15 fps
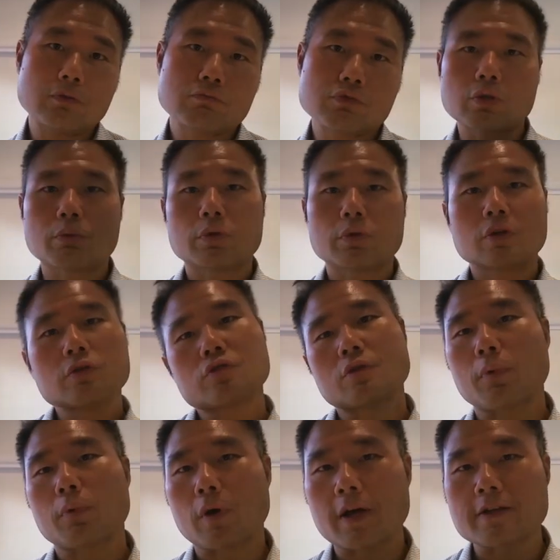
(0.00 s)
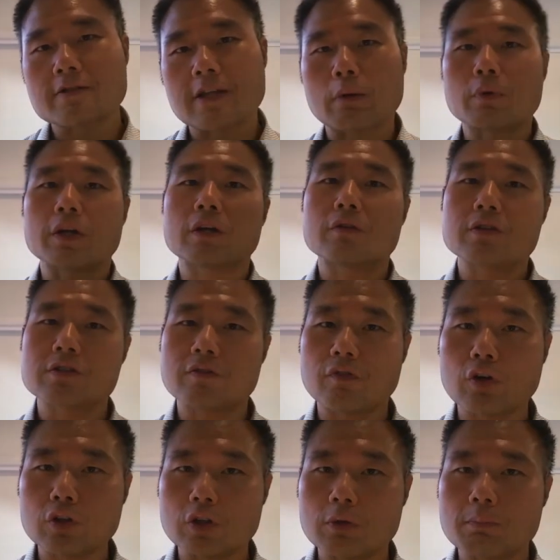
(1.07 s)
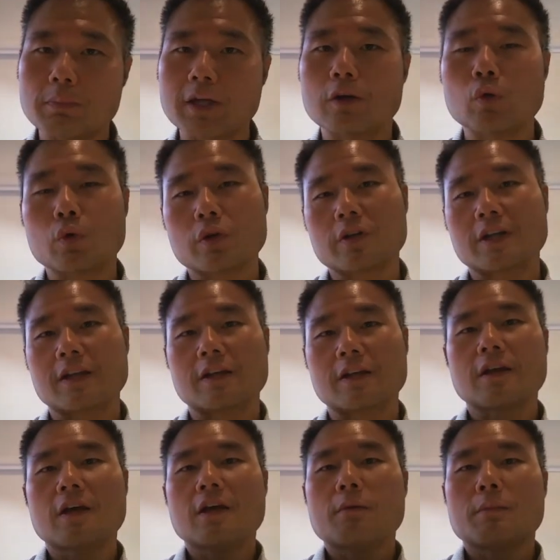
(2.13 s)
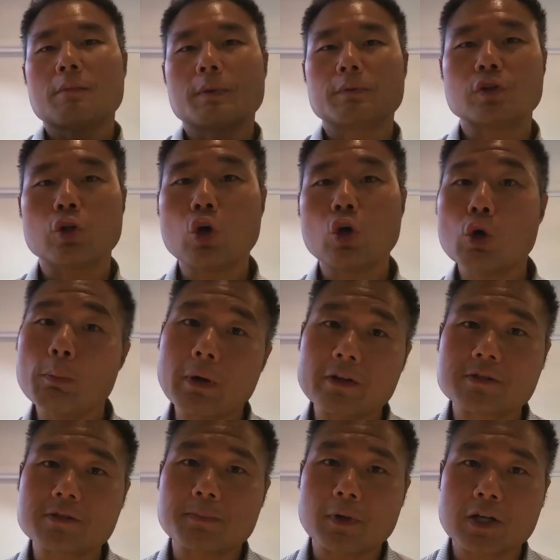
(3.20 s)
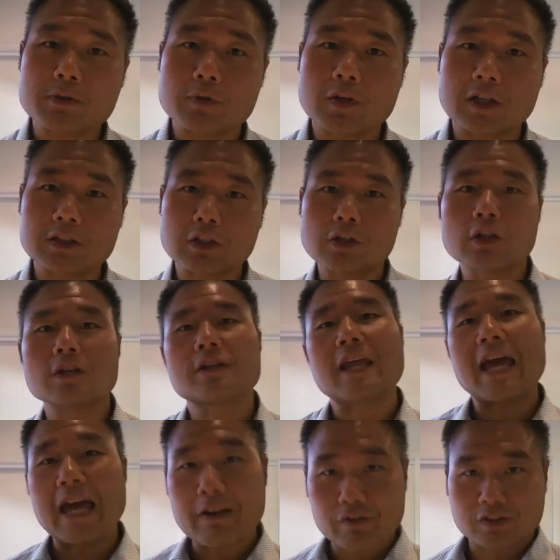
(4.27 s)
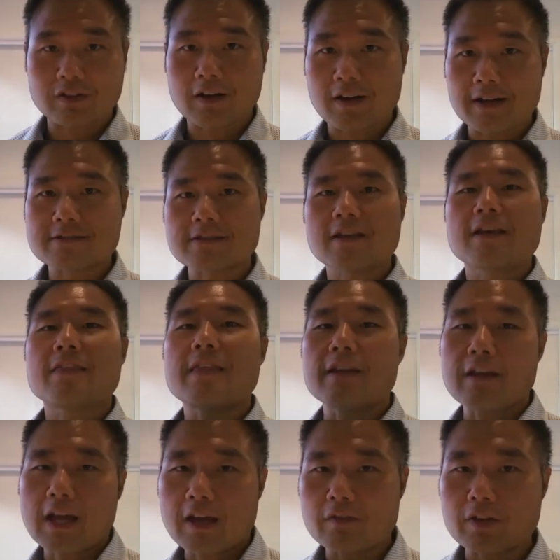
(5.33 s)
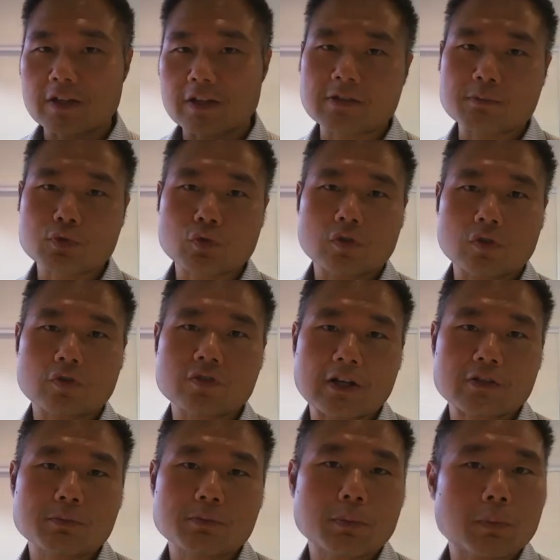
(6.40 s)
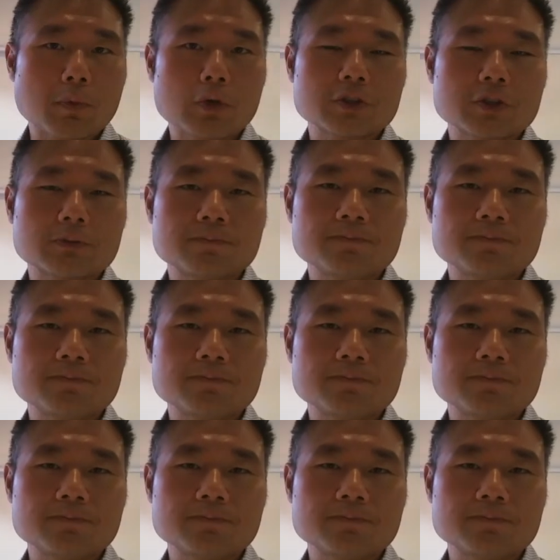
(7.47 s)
So you reduce the price, that would increase the volume, but in order to get people to know about this price reduction, you need to advertise that you're having some sort of sales promotion.